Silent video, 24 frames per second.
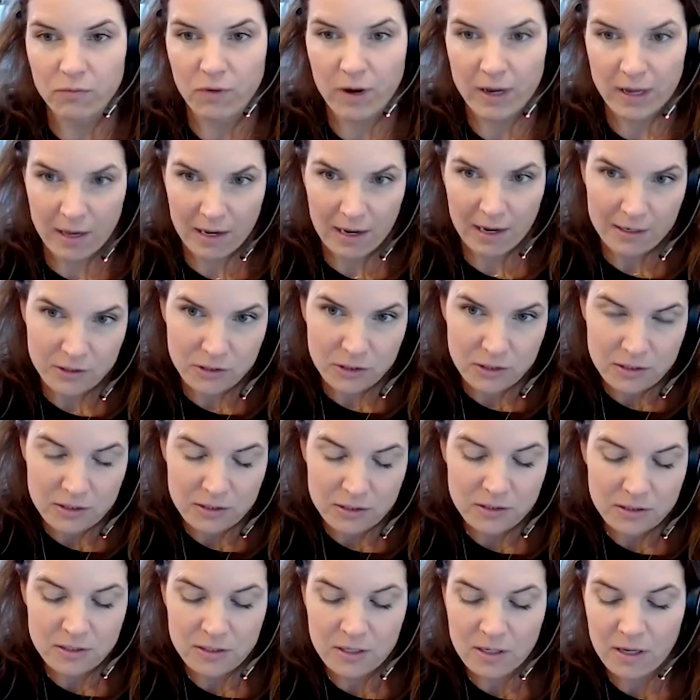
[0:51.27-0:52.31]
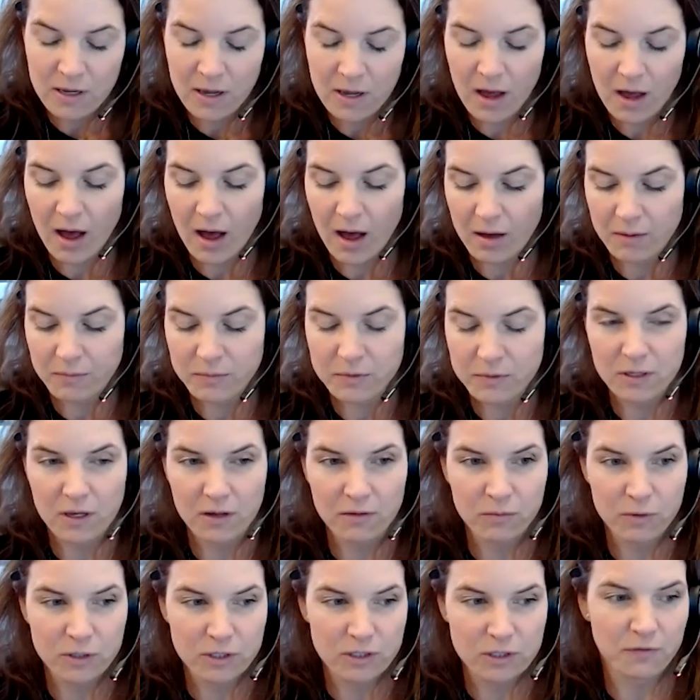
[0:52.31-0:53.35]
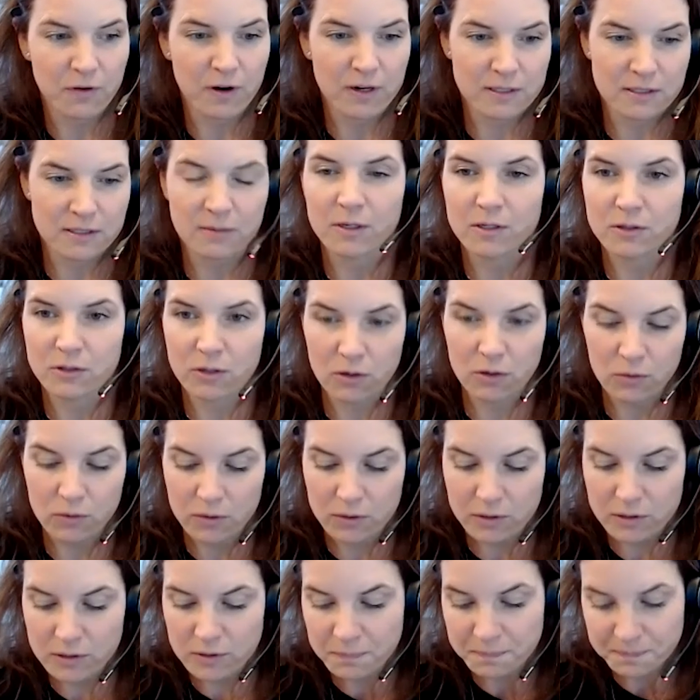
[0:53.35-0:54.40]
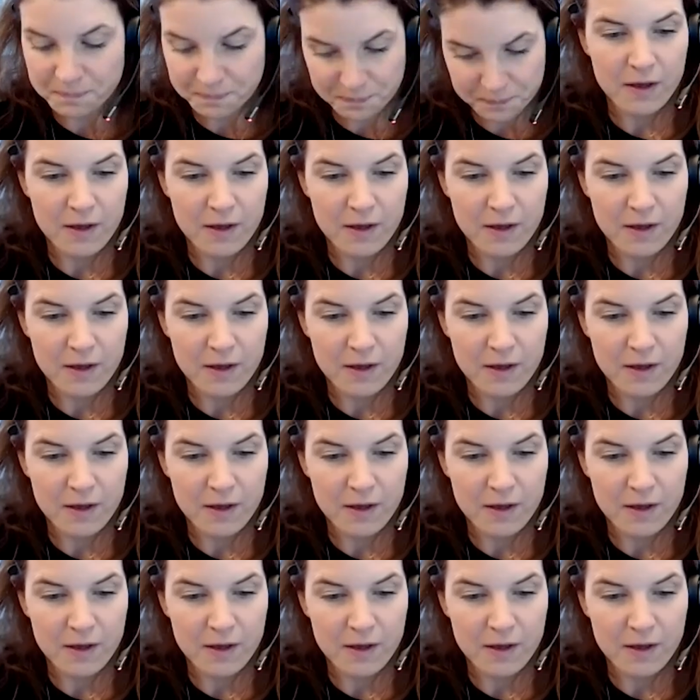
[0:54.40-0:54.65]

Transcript: regulations, which are very similar to laws.